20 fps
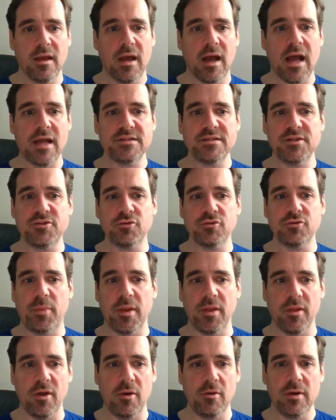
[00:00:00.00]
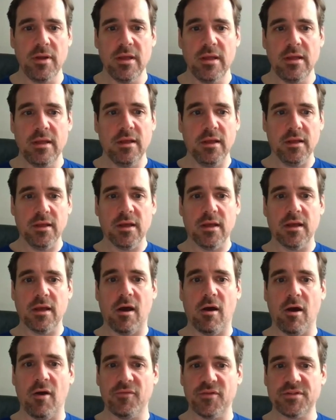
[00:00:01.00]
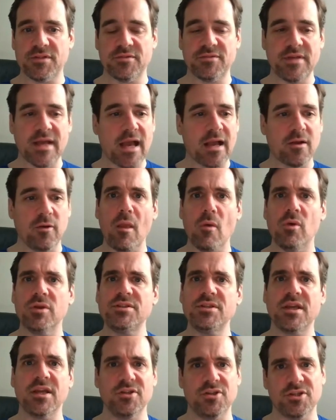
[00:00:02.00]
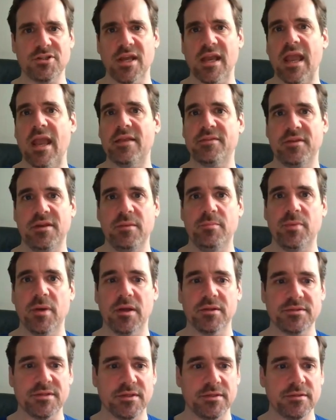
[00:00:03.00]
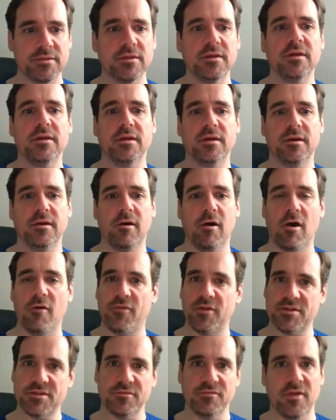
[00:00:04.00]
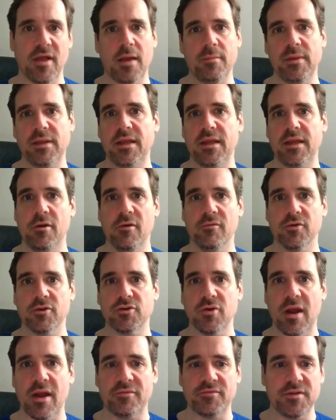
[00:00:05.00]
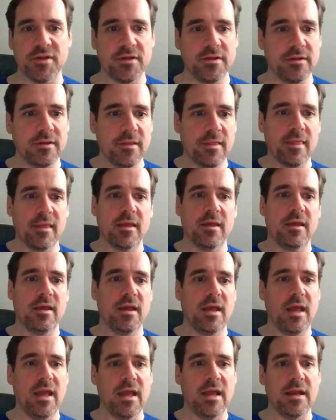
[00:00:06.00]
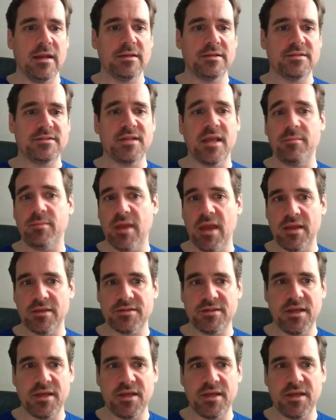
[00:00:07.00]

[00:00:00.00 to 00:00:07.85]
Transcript: Ozzie Trapillo, offensive tackle. Once again, just like Anthony Belton, offensive linemen get overdrafted. And same case